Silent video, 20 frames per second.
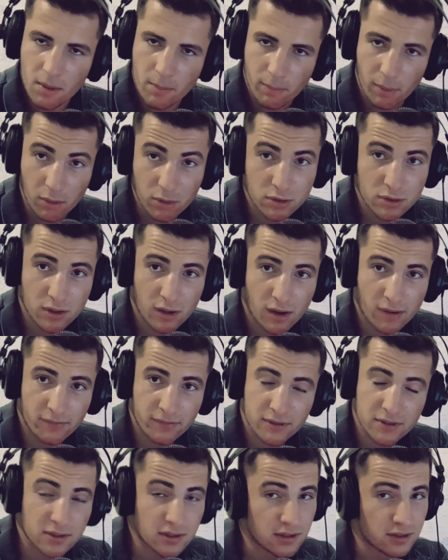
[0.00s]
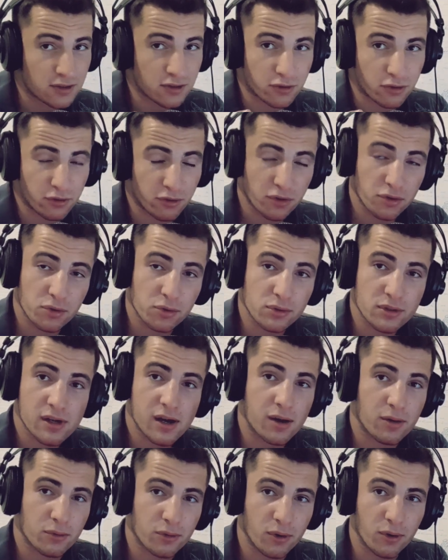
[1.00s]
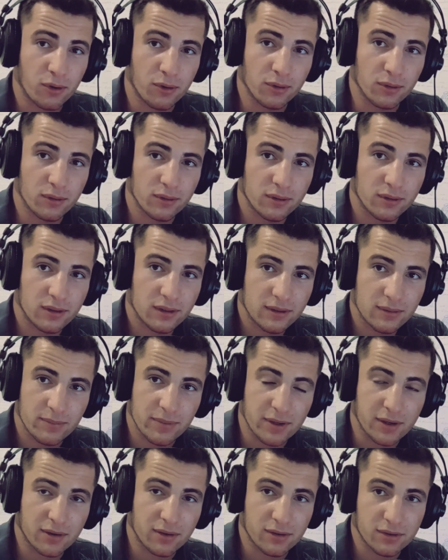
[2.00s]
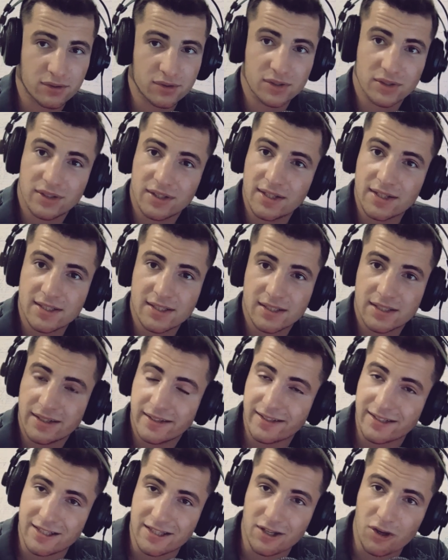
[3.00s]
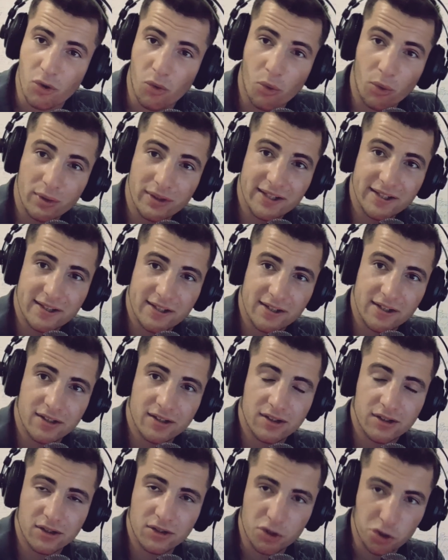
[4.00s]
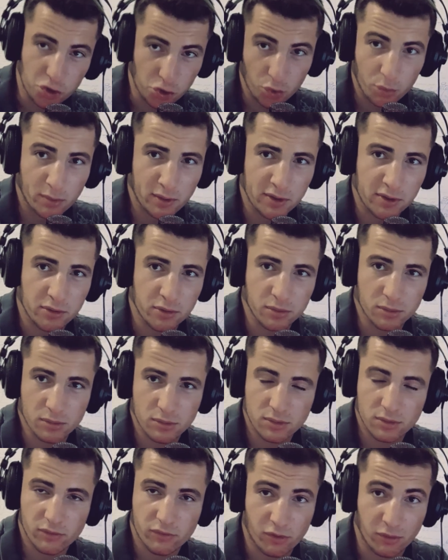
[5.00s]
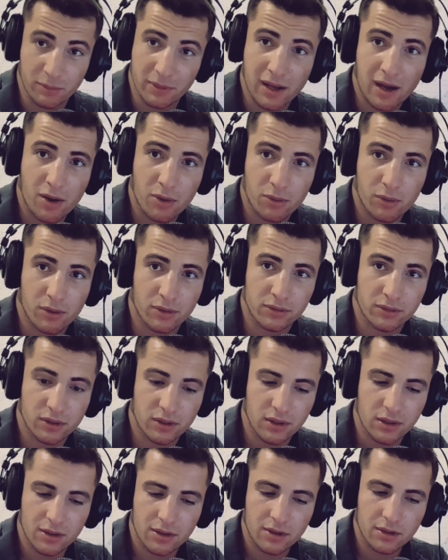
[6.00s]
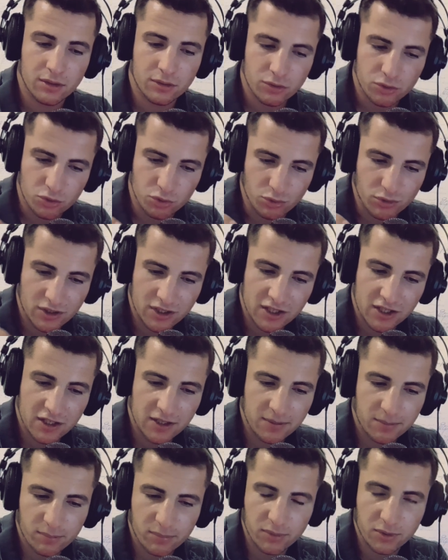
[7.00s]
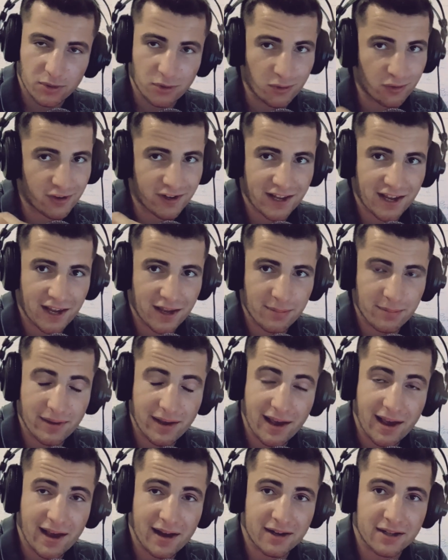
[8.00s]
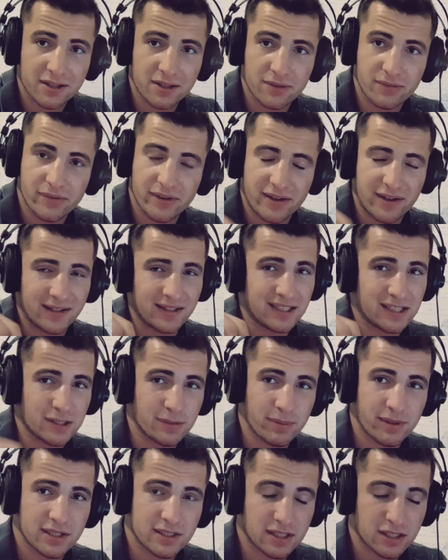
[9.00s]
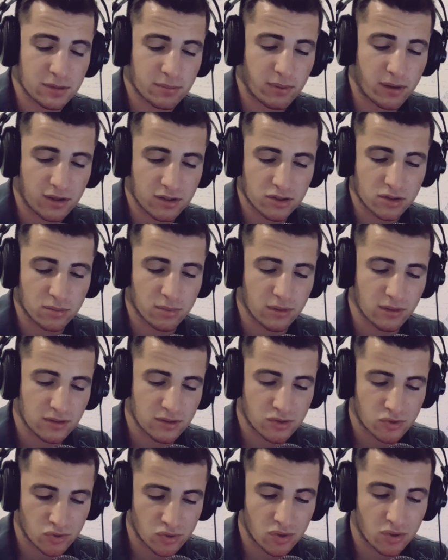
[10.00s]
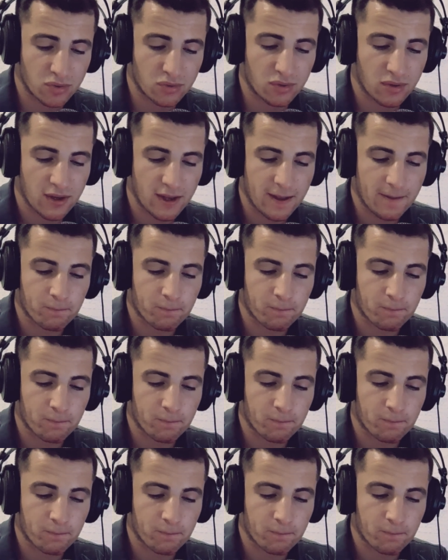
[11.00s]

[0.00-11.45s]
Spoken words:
Post Office is your new Town Hall, because this is the only thing you will use from now on to keep your game active and as best as possible. So